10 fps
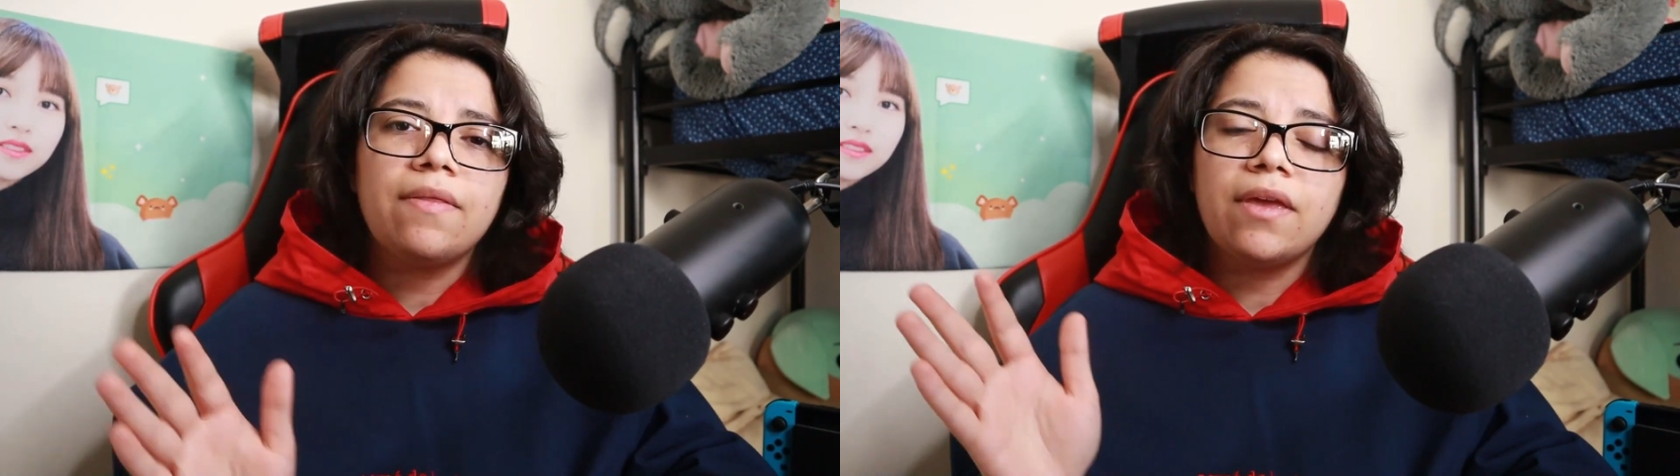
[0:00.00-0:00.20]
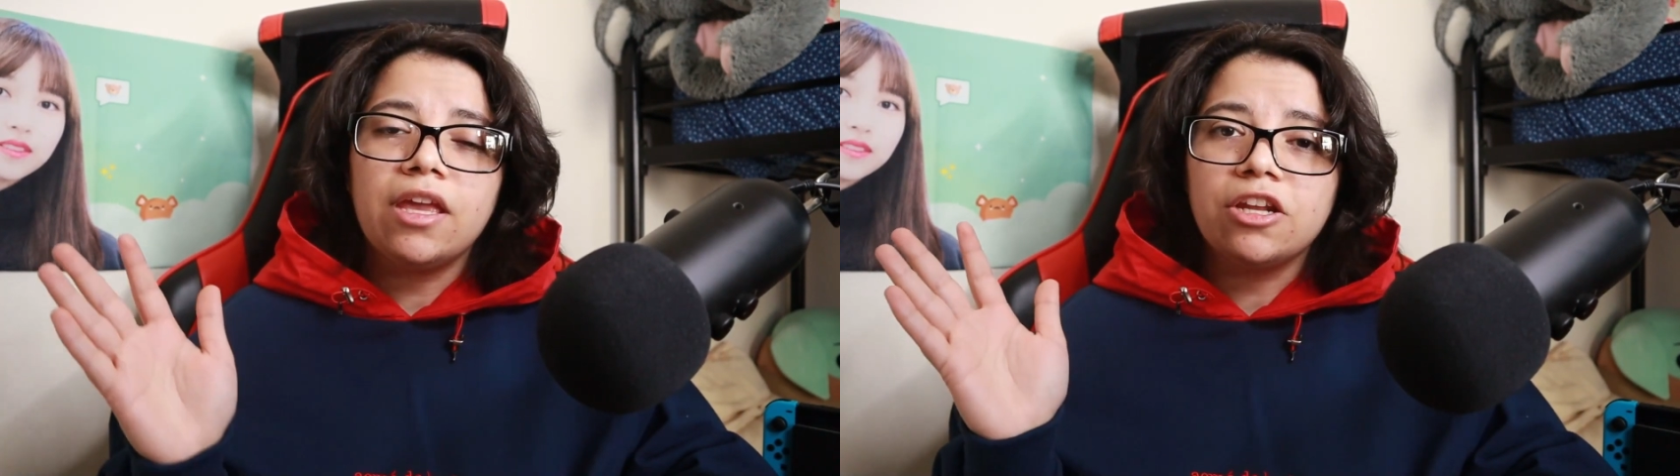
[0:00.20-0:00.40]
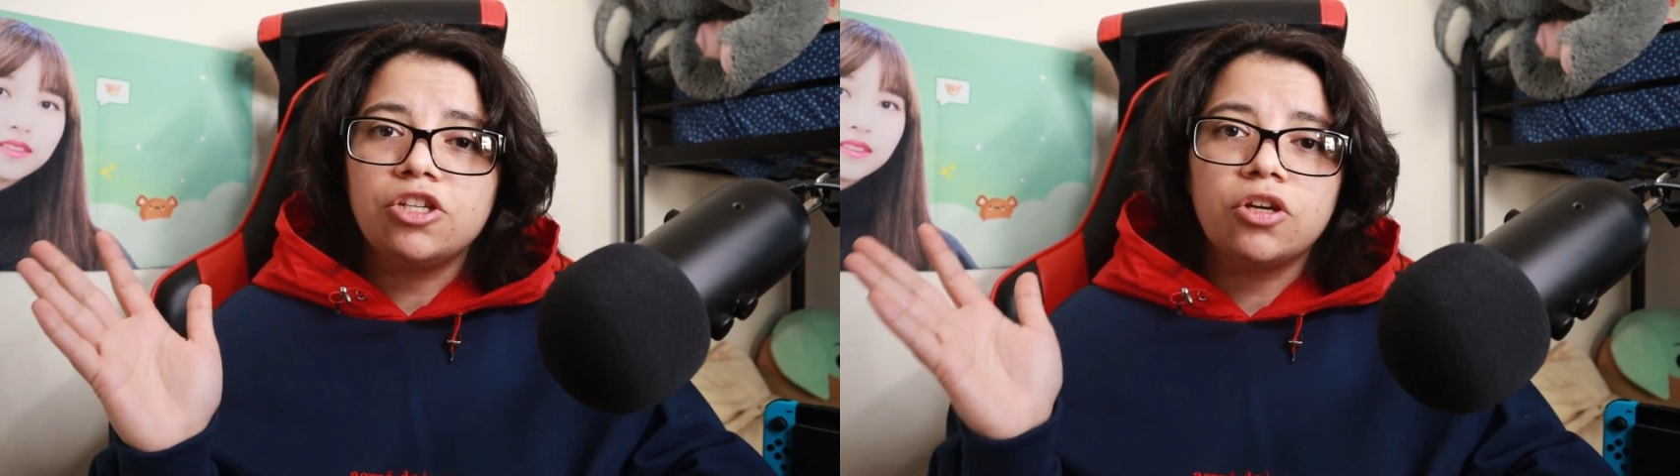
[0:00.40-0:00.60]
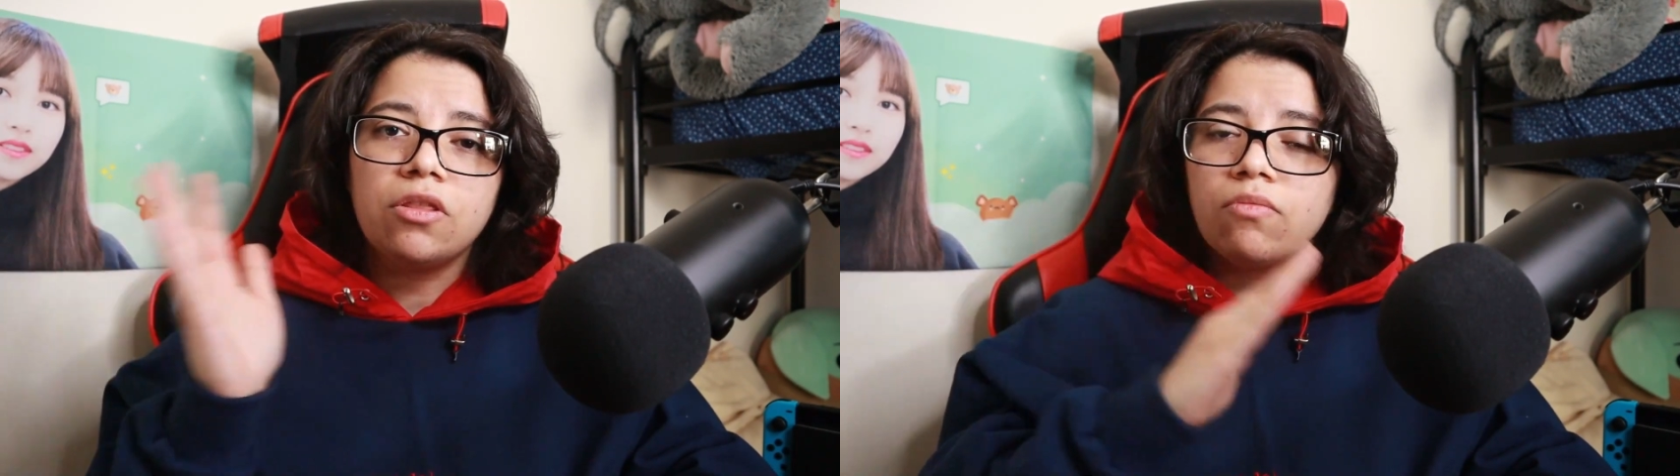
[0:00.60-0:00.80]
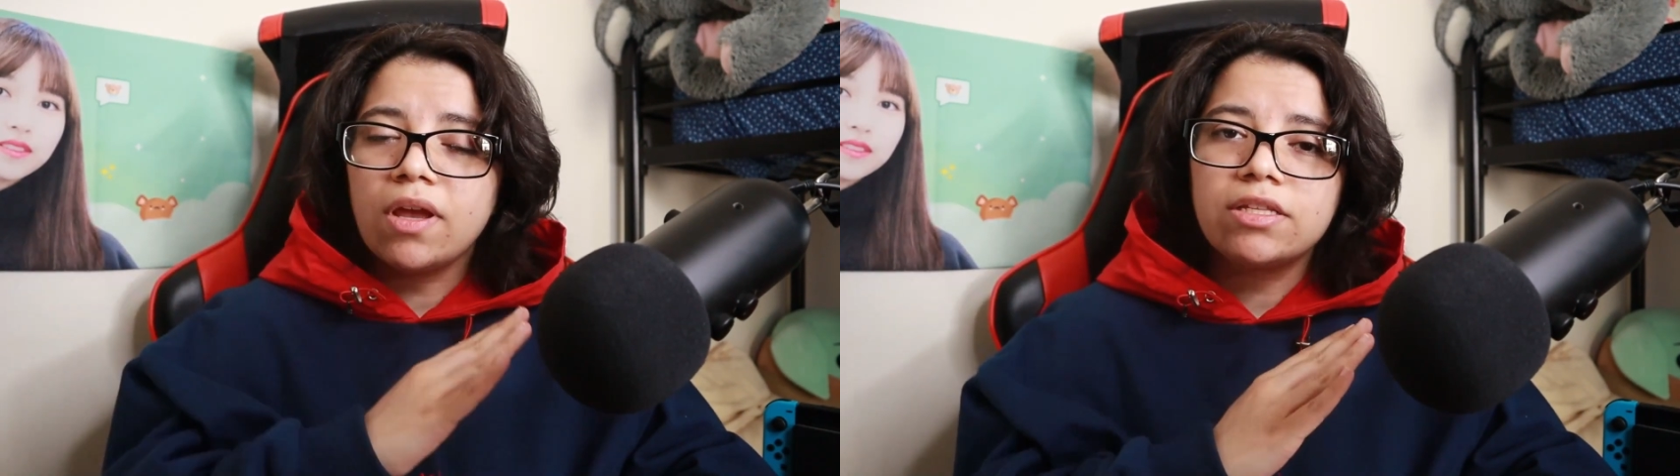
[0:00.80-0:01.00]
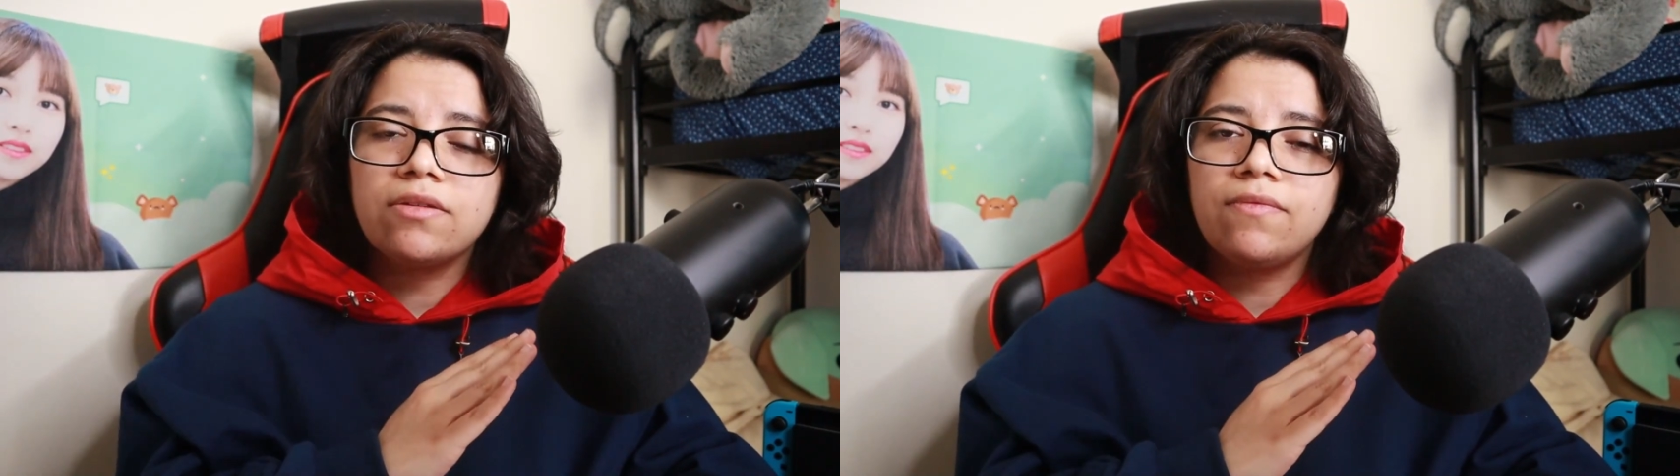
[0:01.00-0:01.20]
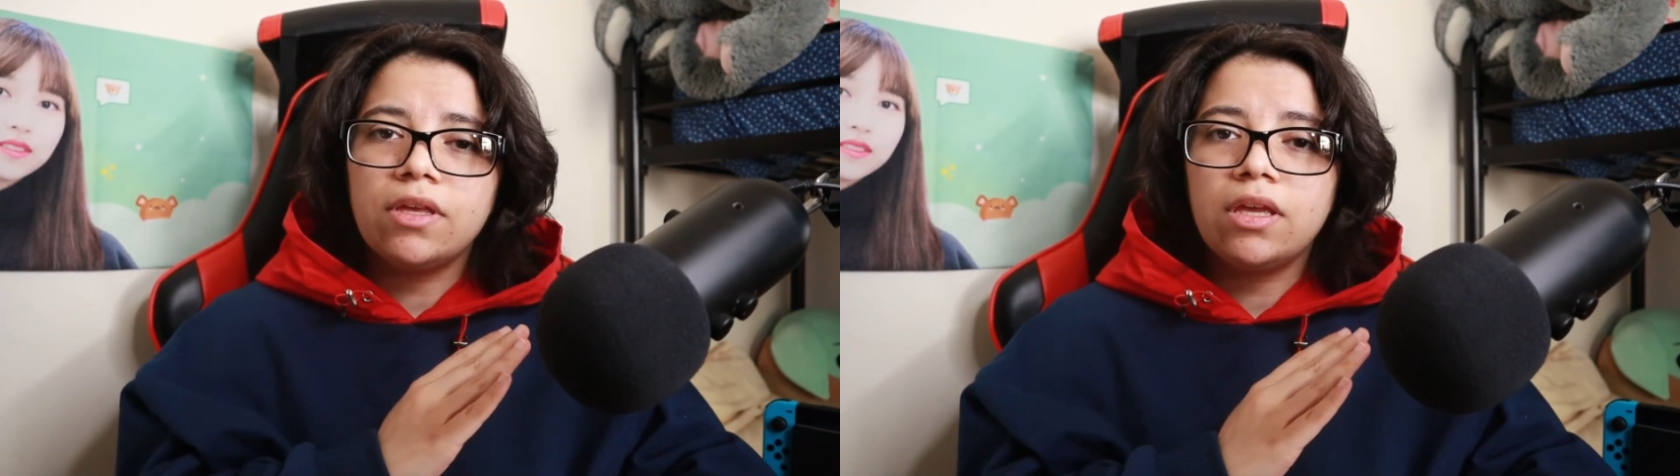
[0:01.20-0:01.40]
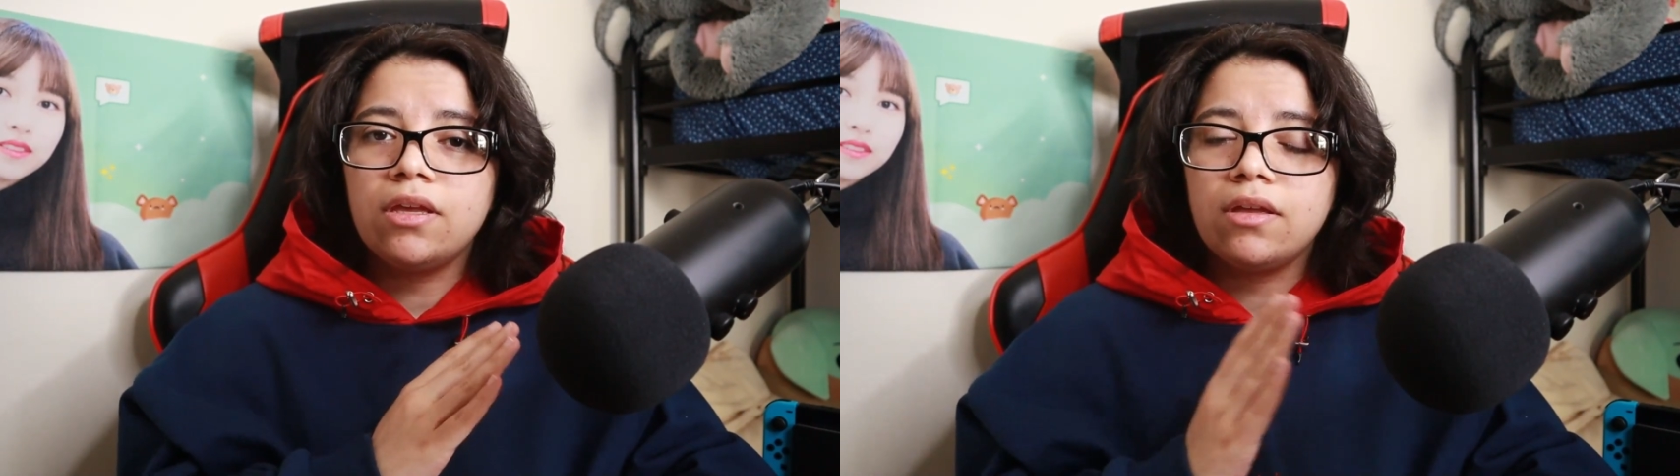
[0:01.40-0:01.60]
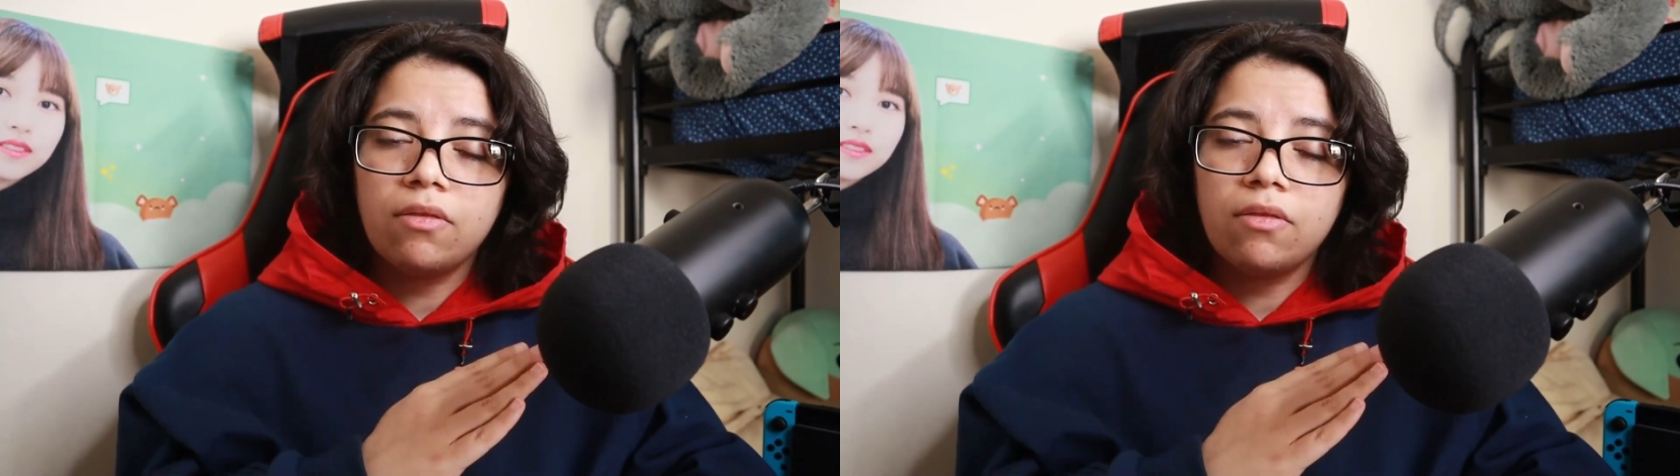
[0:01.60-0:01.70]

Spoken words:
and they're gonna join the rest of the